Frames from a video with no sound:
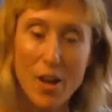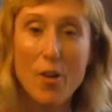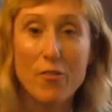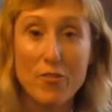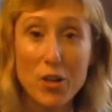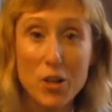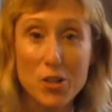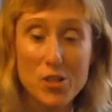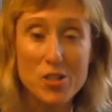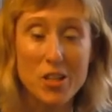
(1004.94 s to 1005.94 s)

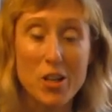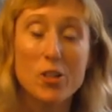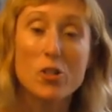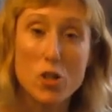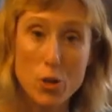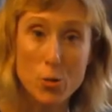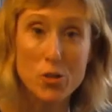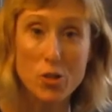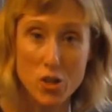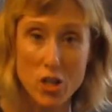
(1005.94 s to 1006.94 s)
First, choose
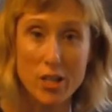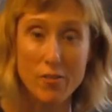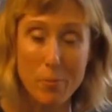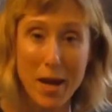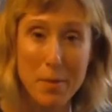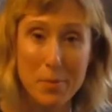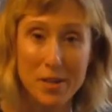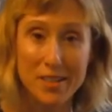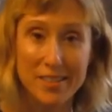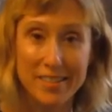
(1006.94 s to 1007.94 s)
your sheet of paper,
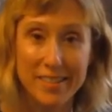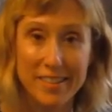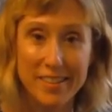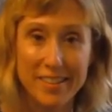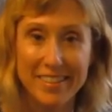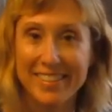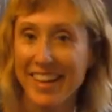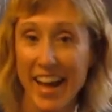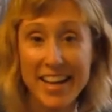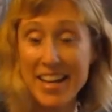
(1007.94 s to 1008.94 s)

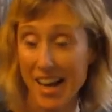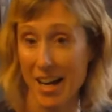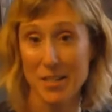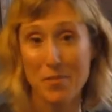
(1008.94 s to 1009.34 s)
any kind of